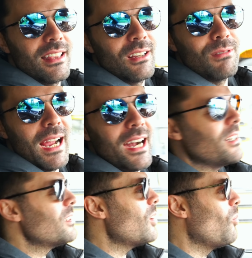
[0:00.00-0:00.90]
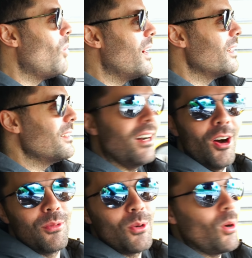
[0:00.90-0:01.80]
the round one
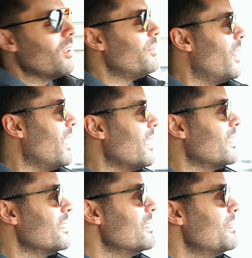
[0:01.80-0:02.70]
of qualifying.